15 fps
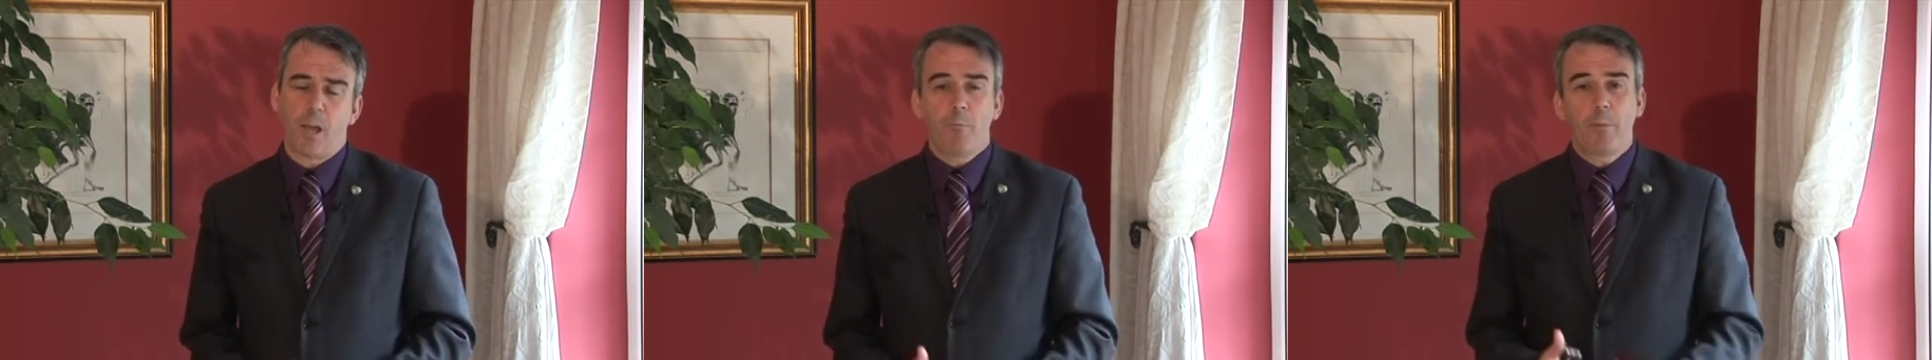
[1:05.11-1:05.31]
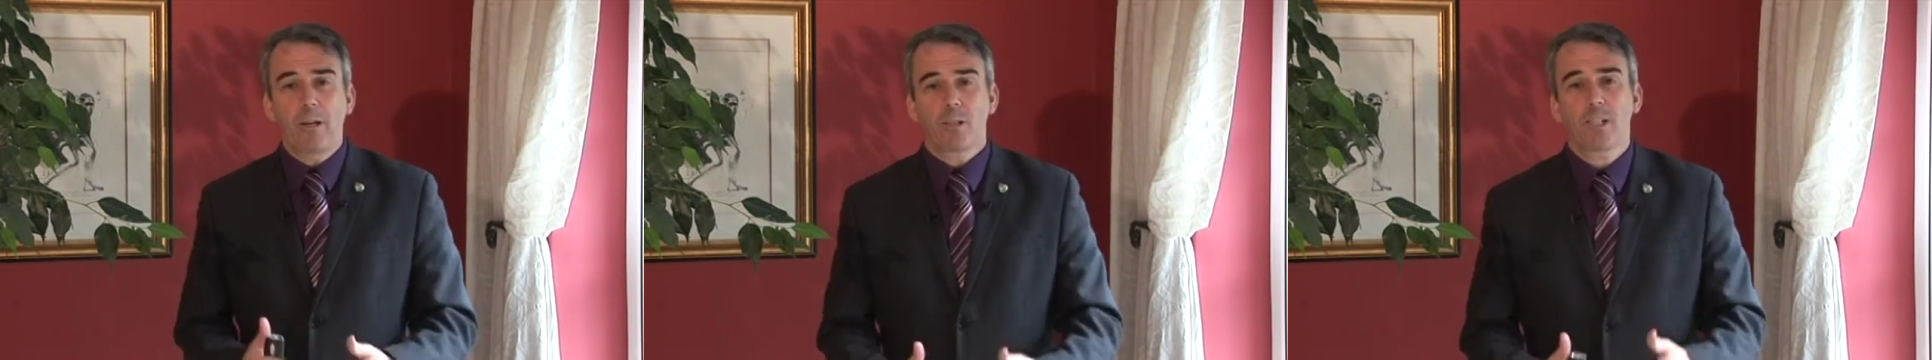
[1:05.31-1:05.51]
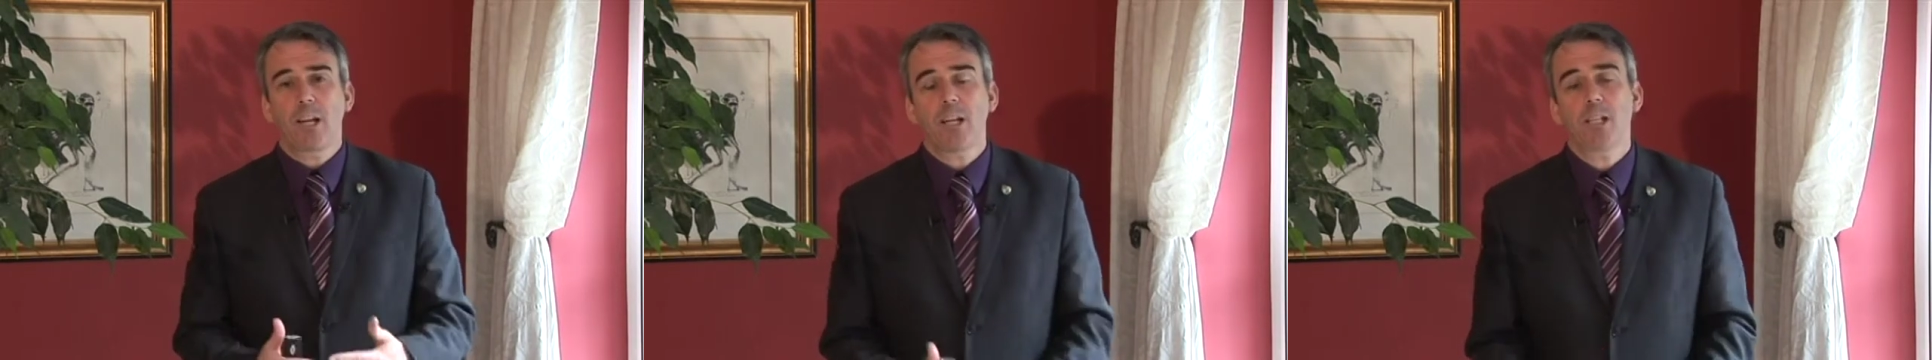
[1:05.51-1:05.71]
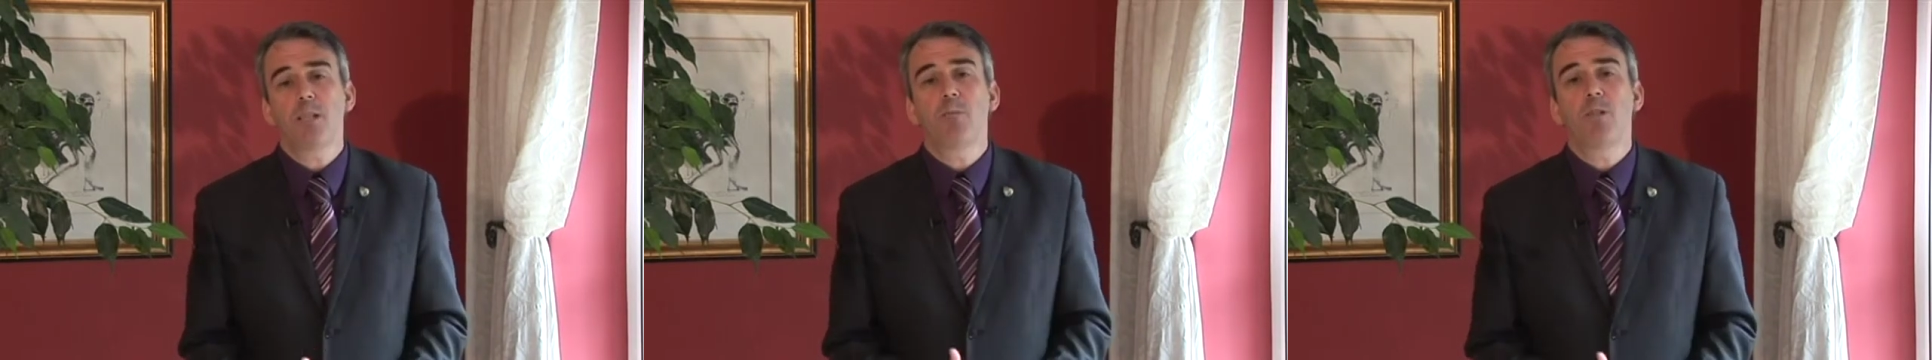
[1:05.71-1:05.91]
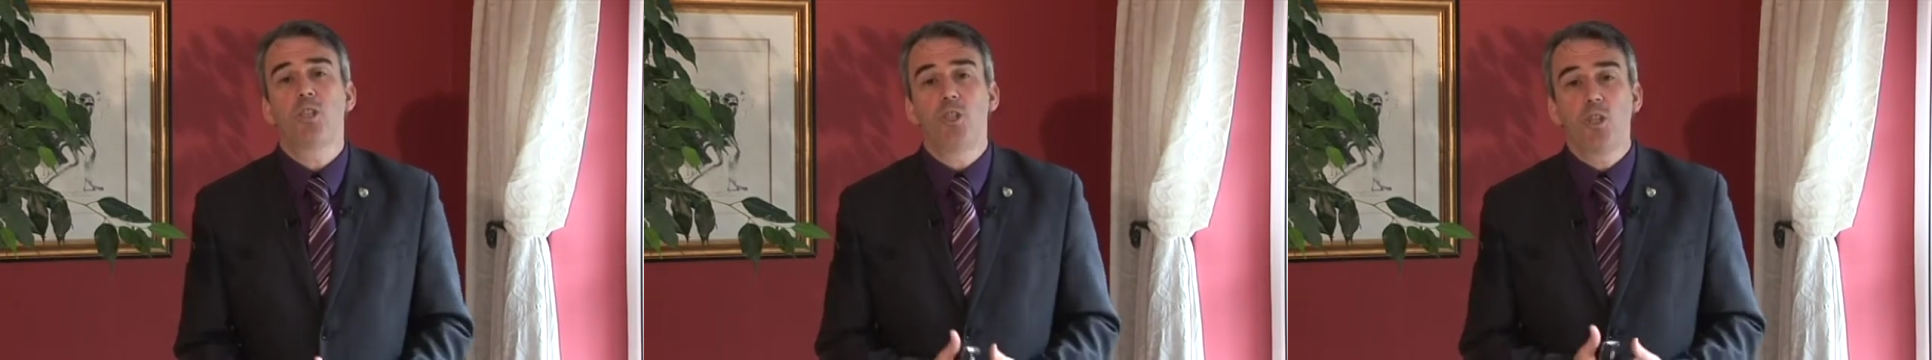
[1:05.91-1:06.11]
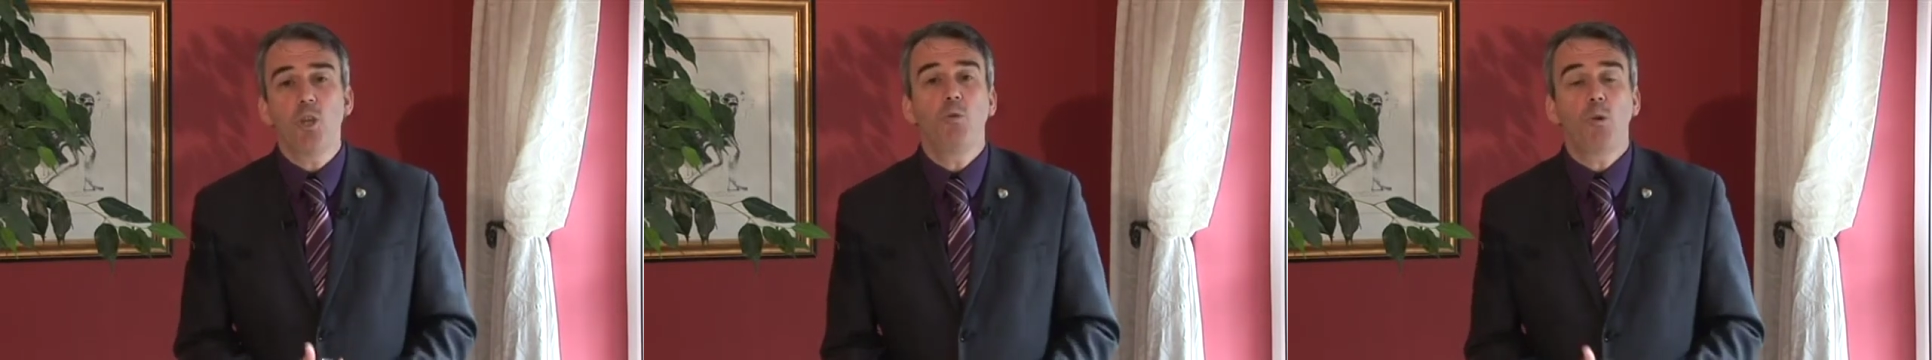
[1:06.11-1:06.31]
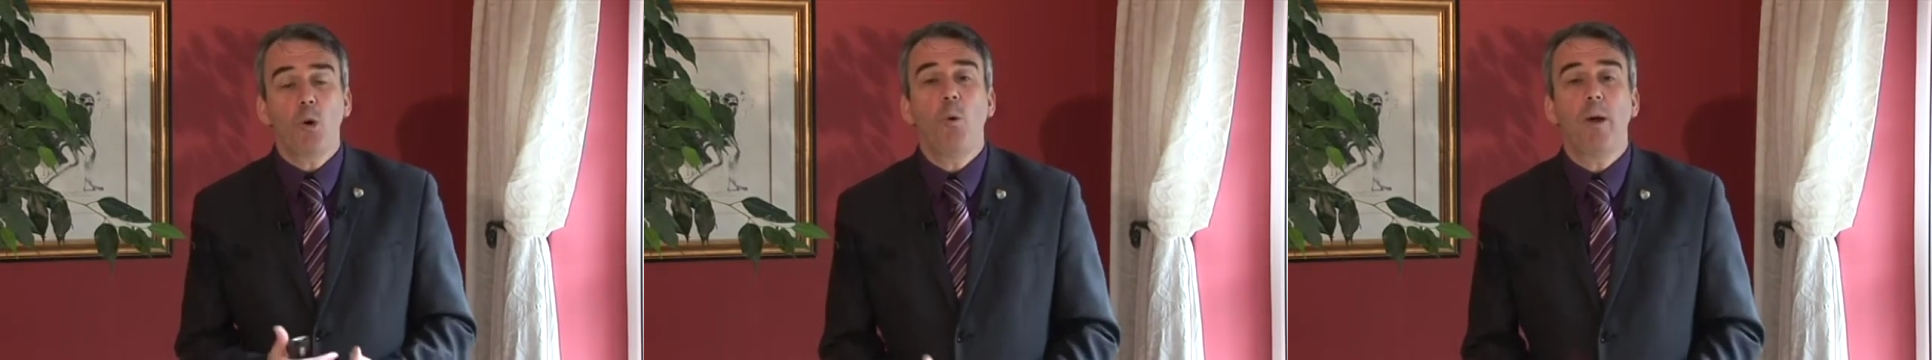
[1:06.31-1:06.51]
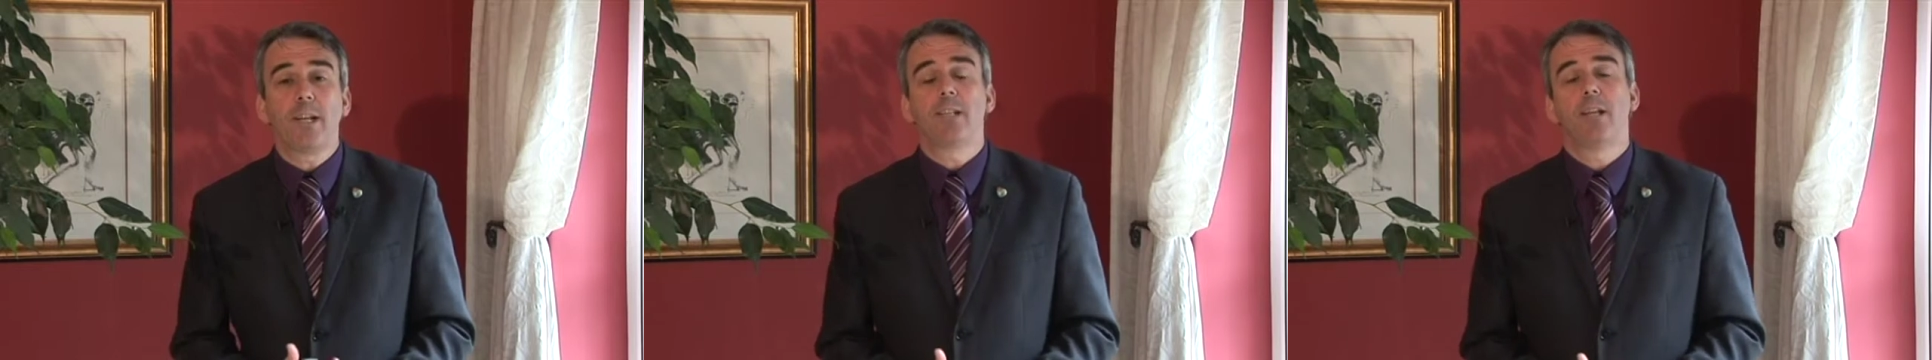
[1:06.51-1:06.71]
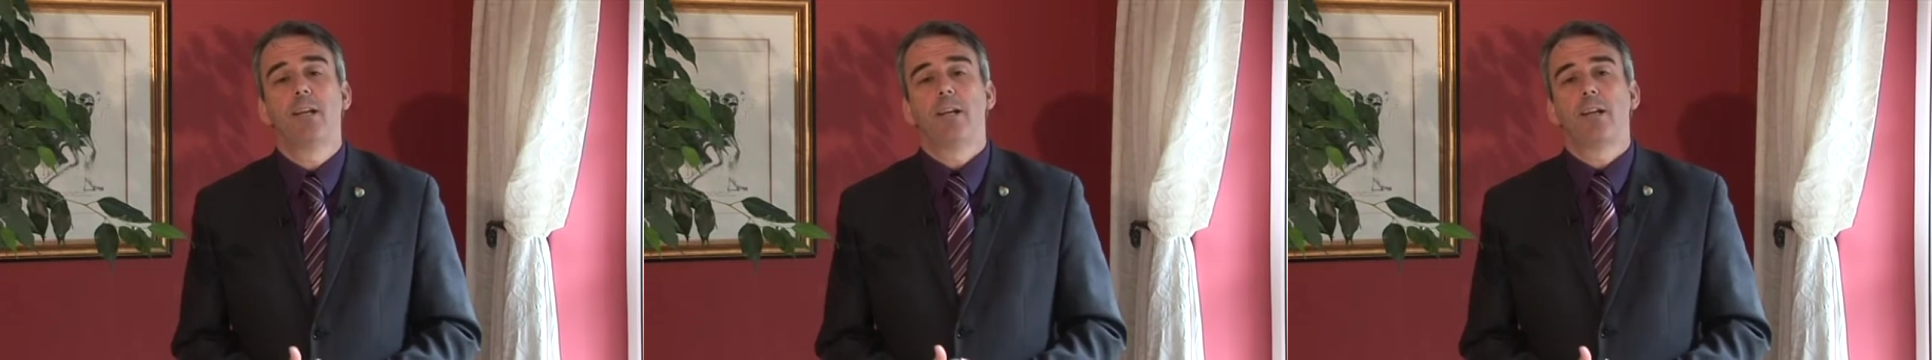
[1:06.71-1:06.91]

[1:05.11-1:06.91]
Because customers do quit.